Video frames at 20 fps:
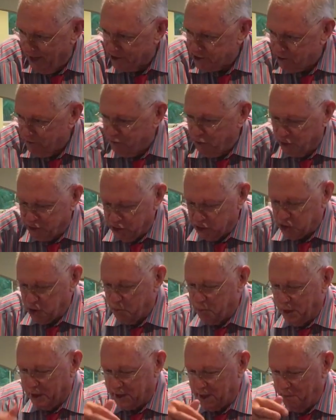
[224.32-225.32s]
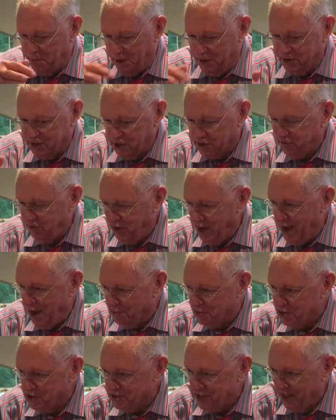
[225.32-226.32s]
that's a foot that you pick up and it just
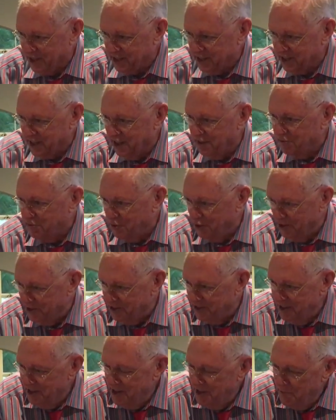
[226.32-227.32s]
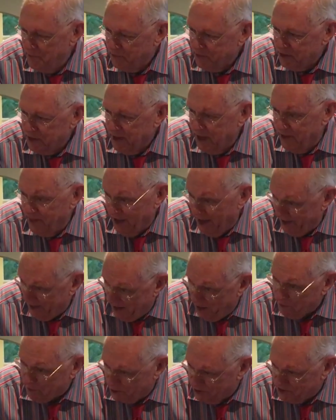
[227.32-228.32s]
flops. It's like a dead foot. And that
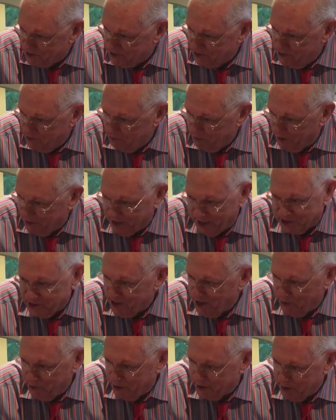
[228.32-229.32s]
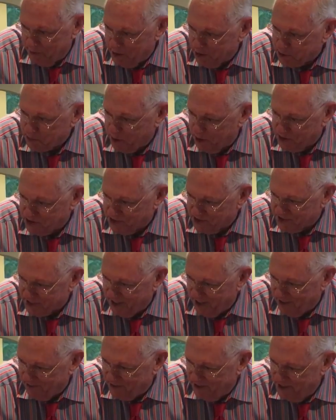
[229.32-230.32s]
happens, but that's not what MS patients
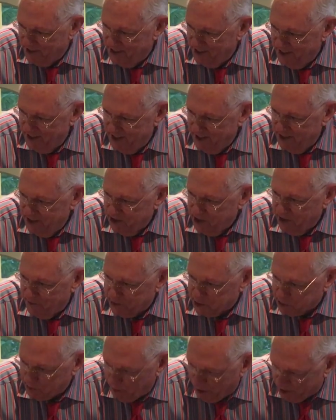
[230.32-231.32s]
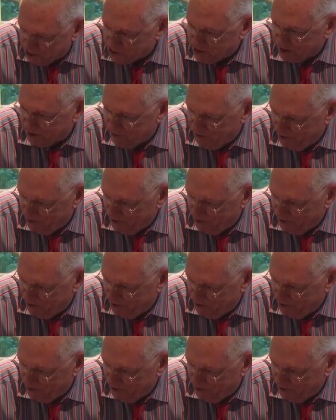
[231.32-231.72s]
have. You have a spastic